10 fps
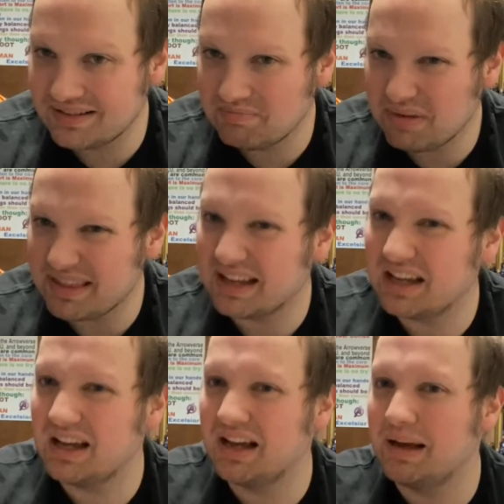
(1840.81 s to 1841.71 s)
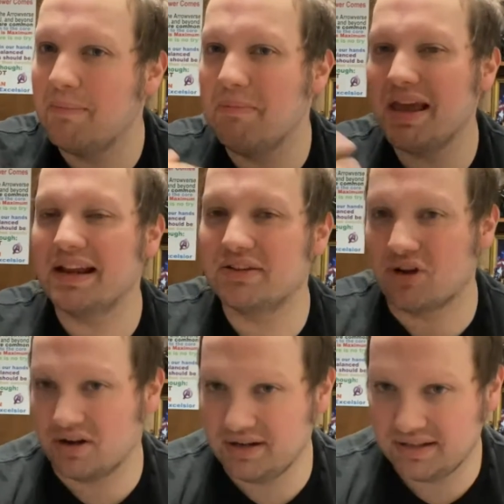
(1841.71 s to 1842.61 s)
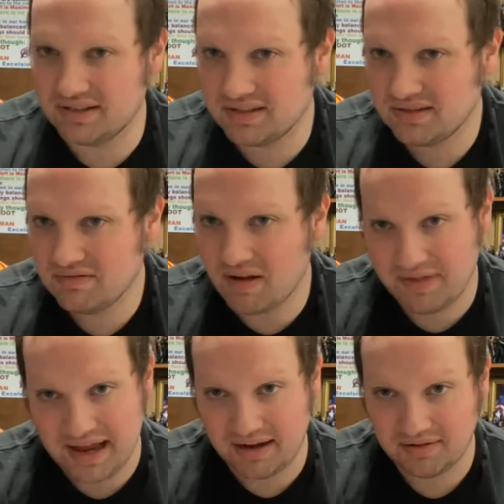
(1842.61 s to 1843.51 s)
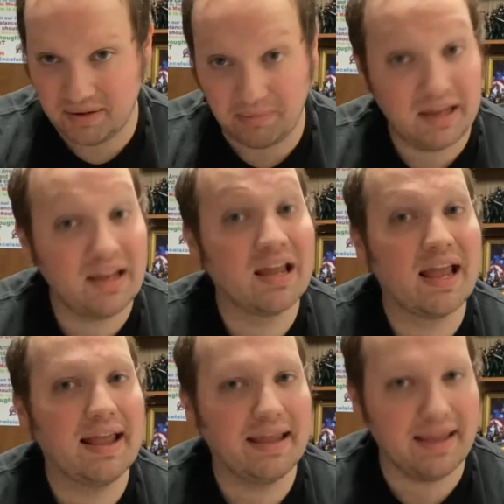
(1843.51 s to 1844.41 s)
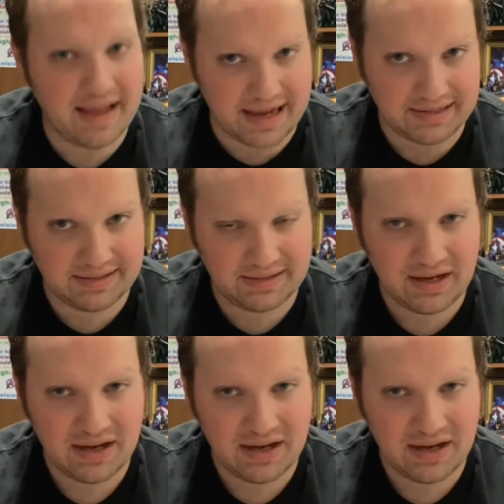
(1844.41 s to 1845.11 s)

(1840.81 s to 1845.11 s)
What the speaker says: but the comedic darkness of the Addams Family? Yes.